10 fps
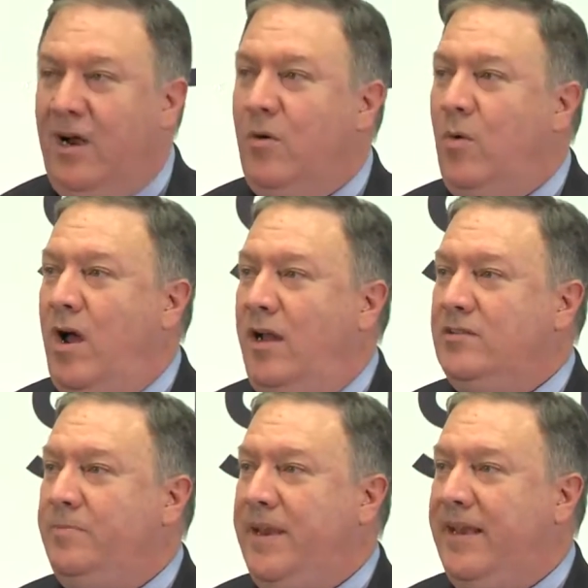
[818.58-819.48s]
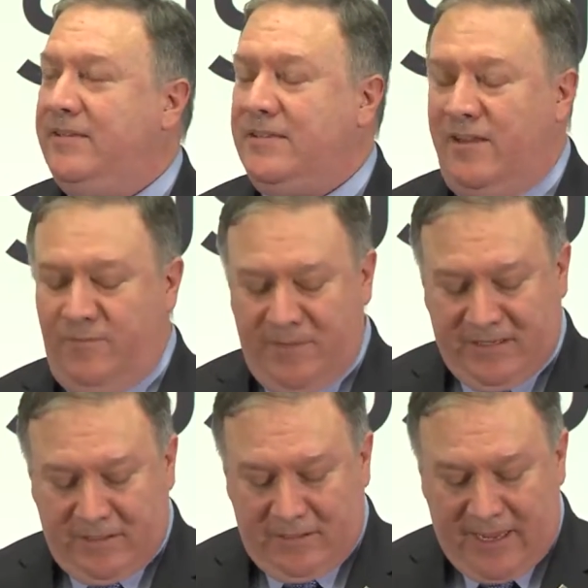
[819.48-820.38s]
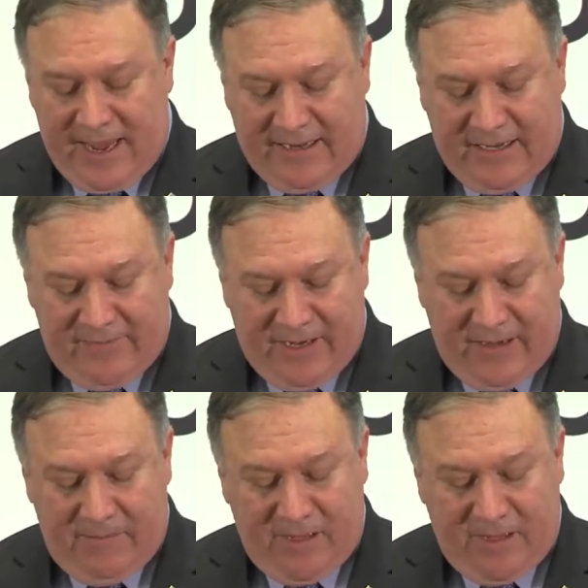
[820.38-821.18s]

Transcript: Iran's pace of missile activity,